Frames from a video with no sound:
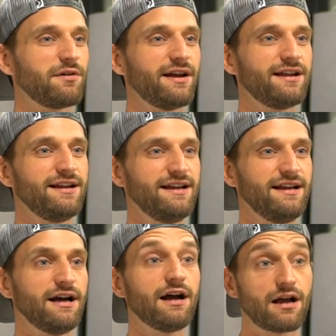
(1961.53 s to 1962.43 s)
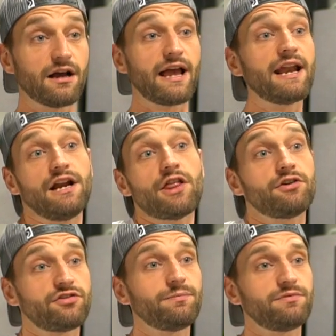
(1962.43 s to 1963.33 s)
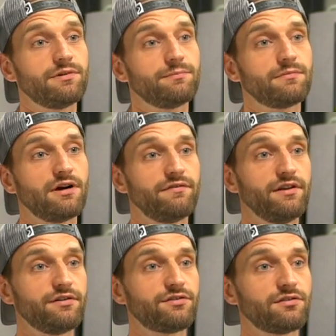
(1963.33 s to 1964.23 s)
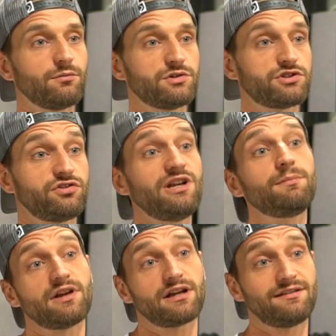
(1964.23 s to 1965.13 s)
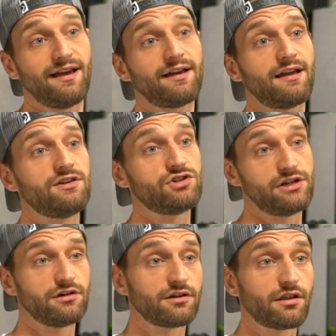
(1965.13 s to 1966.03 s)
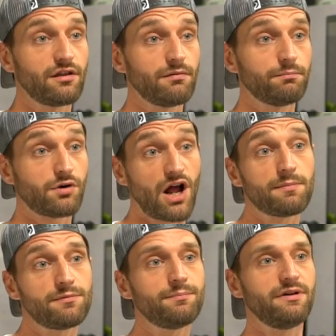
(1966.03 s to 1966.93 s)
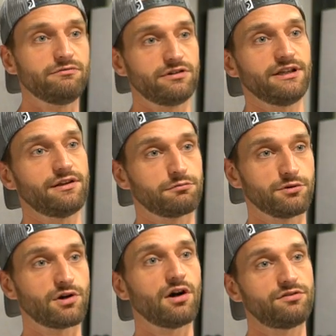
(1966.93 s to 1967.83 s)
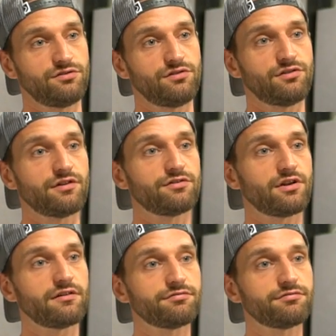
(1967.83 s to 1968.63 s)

Right. Yeah. Again, another symptom of this, which seems like a tech engineering problem, but really the root cause is this other stuff.